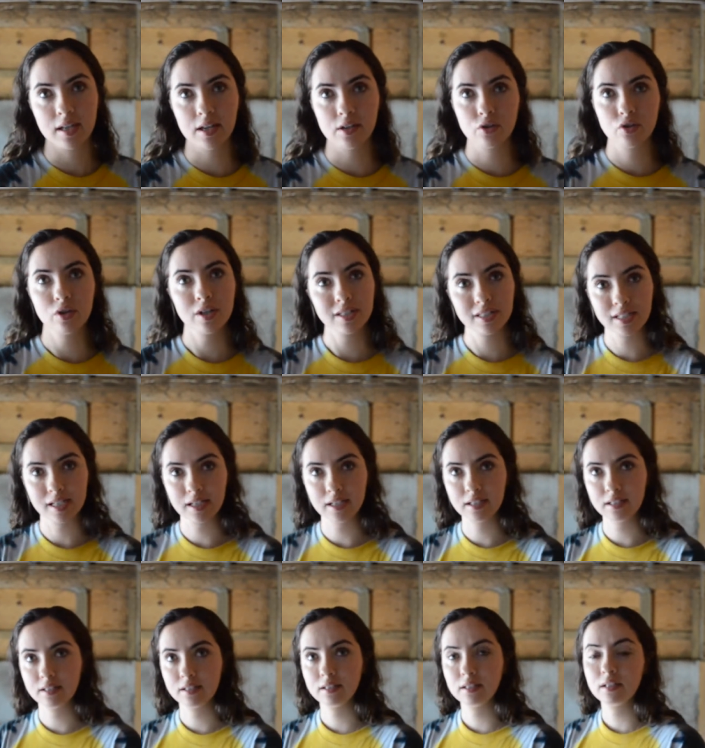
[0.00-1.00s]
and
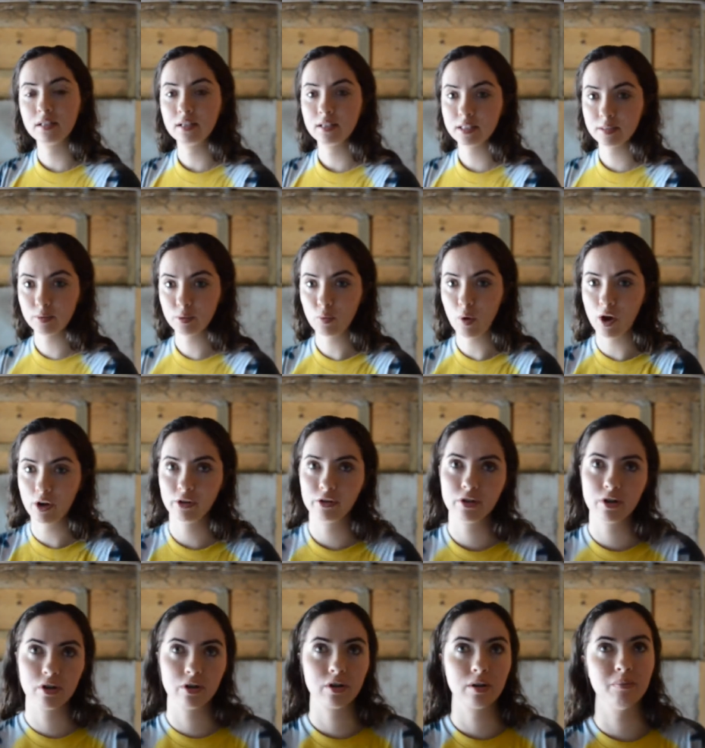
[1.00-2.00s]
Tristan spilled water on
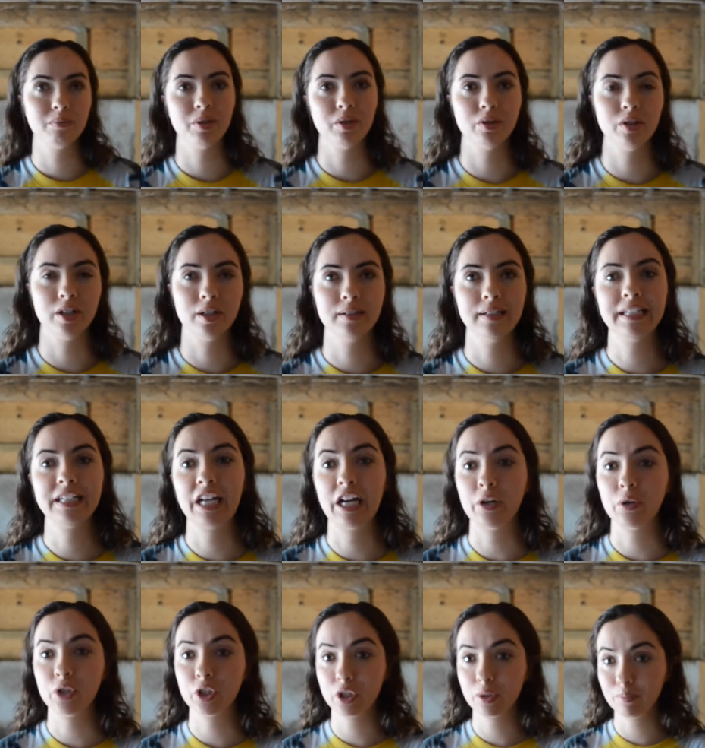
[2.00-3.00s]
her computer and
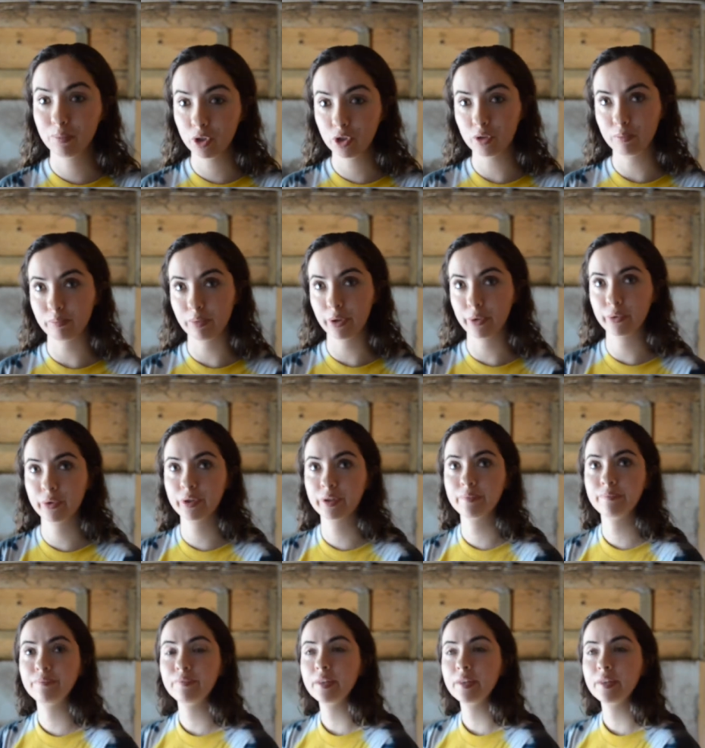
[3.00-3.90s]
now her computer broke.